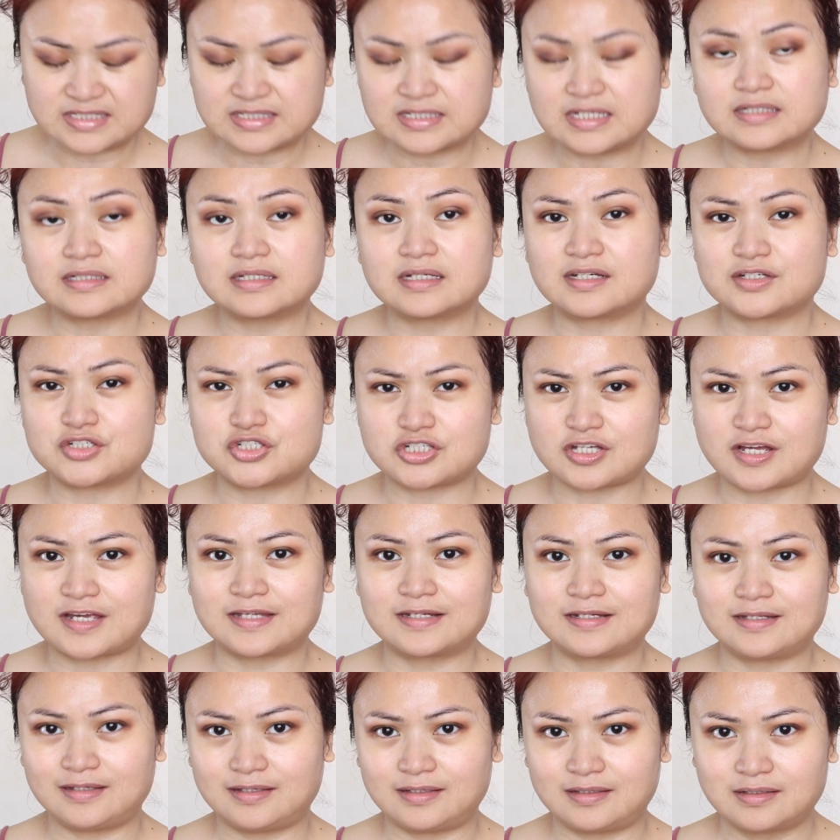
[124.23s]
It's not like a
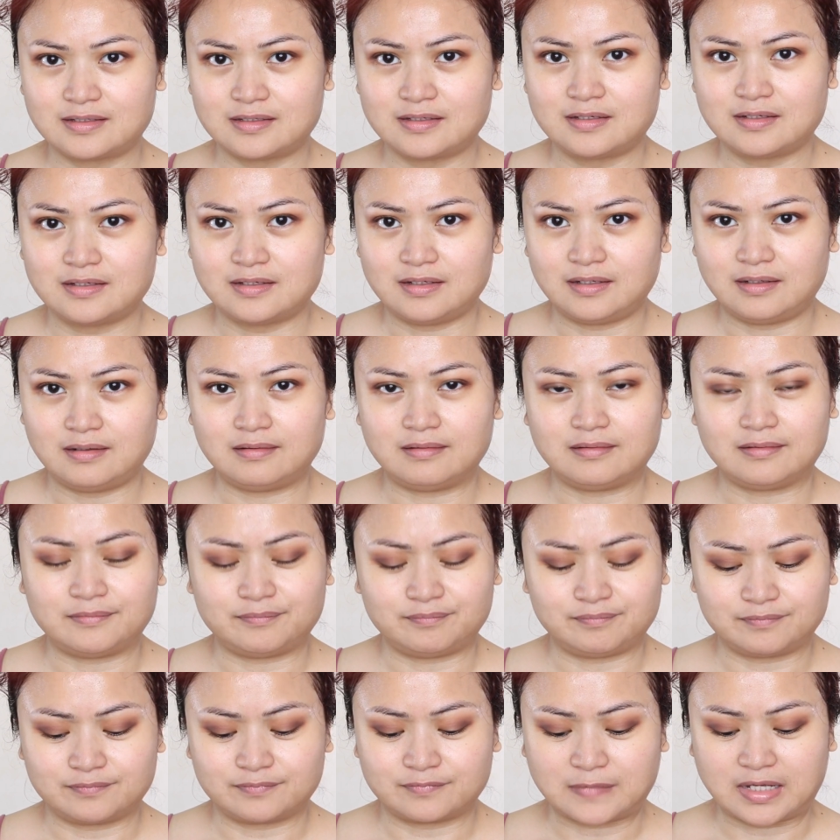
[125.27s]
shiny
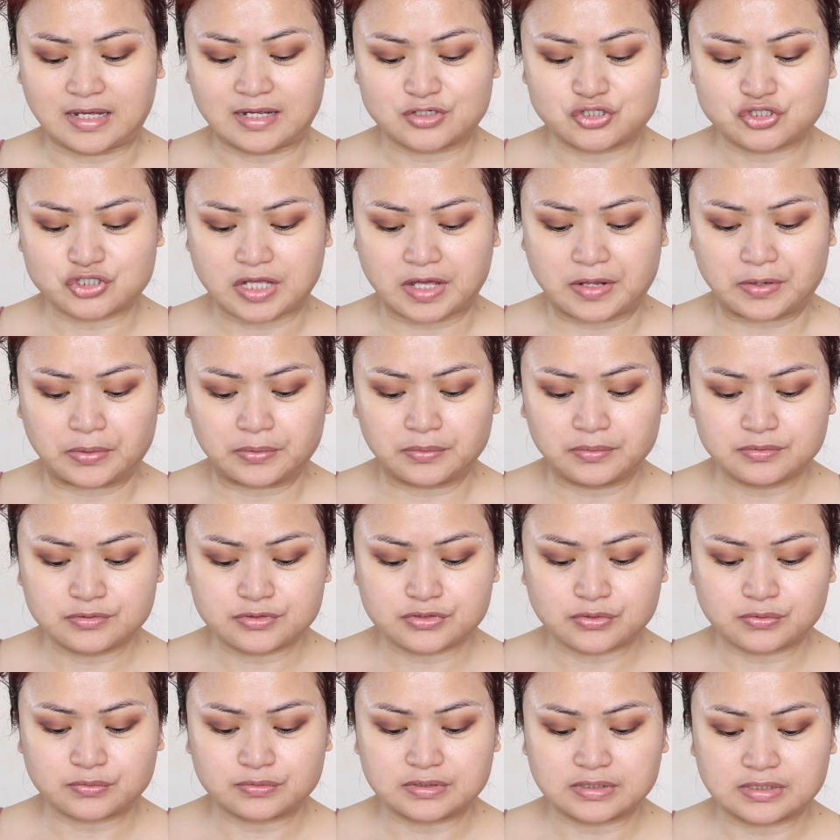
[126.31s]

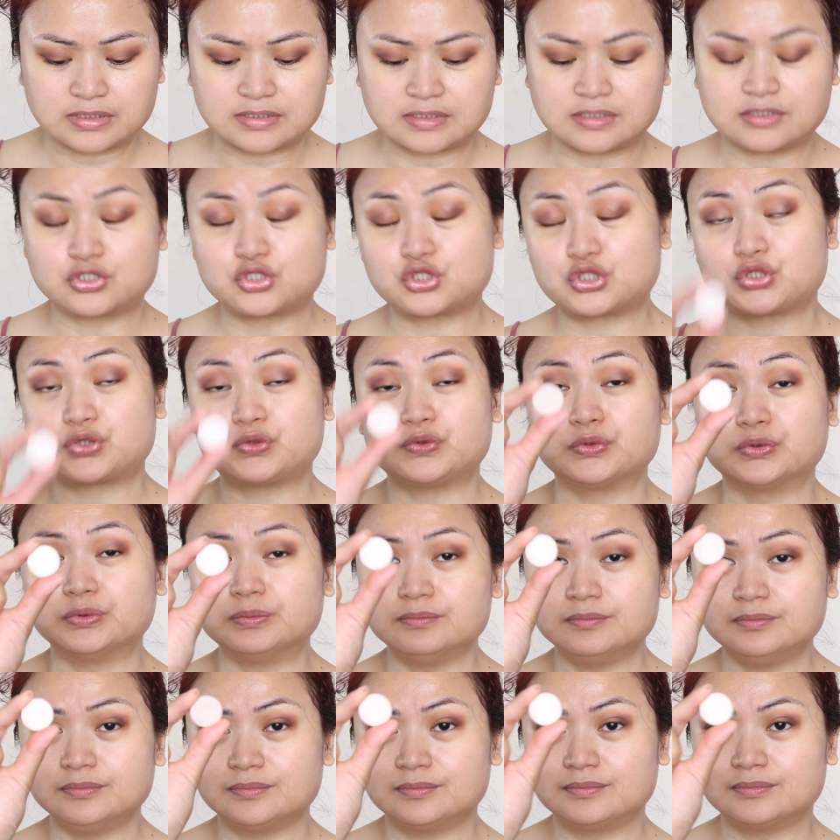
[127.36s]
eyeshadow. So this is
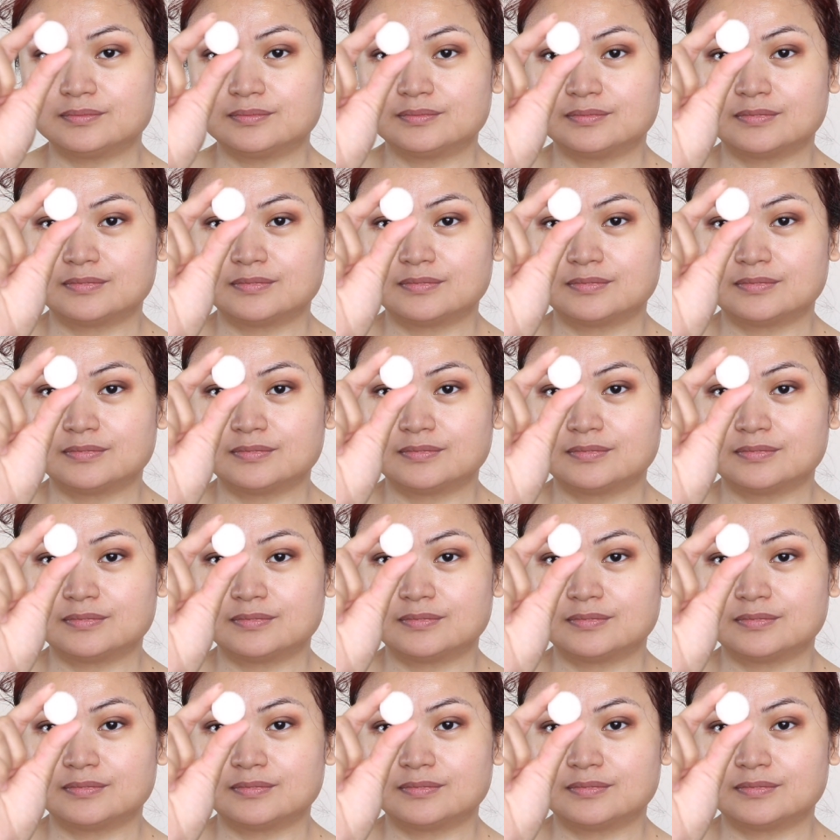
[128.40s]
Shroom.